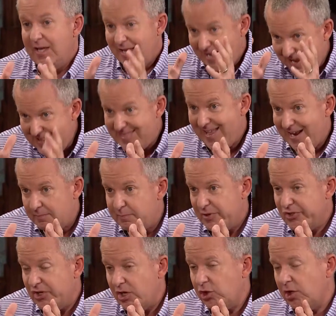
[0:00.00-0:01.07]
in that
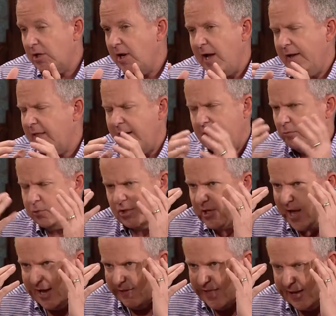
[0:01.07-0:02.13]
position like that? It was
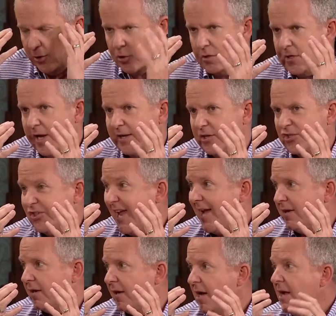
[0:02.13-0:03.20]
like they couldn't
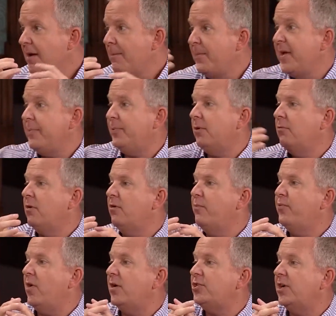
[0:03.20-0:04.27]
understand it. People were
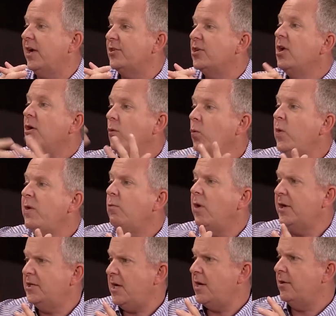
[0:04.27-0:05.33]
approaching us, we
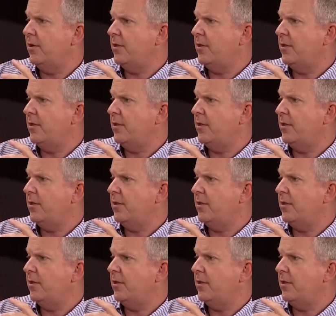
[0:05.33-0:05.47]
want in